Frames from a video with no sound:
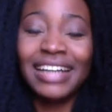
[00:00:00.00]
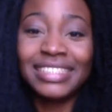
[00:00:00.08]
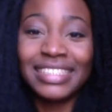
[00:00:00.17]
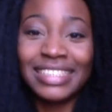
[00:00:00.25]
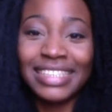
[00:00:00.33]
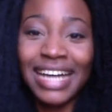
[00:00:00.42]

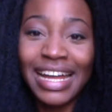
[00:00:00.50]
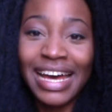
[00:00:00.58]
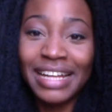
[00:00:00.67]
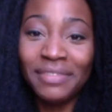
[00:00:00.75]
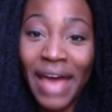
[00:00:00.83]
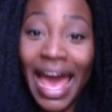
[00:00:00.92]
just got out
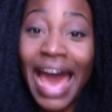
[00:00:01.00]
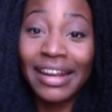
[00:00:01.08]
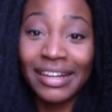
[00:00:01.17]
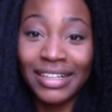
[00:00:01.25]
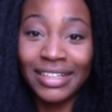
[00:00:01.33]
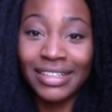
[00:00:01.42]
of
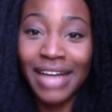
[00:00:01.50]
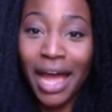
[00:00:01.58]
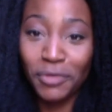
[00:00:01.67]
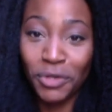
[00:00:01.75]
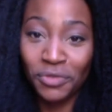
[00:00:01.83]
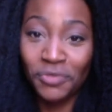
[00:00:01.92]
Attica
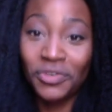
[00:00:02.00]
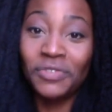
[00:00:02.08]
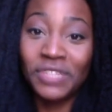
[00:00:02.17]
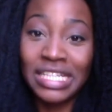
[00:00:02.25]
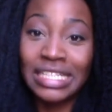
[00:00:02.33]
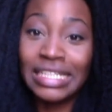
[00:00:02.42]
after
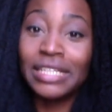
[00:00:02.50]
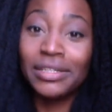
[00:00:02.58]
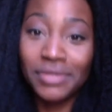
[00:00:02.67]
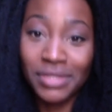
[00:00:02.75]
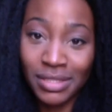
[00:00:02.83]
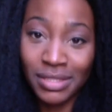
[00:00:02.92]
15
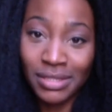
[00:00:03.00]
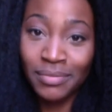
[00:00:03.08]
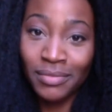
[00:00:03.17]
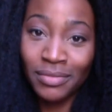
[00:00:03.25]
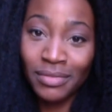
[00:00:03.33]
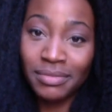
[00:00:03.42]
years
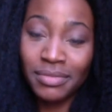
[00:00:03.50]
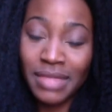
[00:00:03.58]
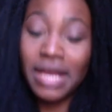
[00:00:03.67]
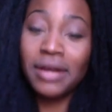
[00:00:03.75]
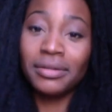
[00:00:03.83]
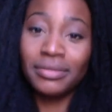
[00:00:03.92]

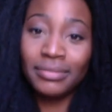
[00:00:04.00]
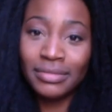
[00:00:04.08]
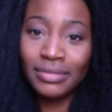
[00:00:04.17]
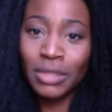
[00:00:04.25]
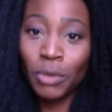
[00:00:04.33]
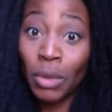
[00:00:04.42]
there,
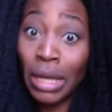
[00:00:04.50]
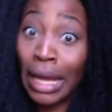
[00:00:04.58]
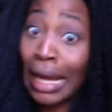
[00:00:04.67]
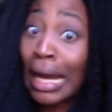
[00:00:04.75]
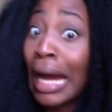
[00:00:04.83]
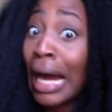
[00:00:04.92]
and we were like,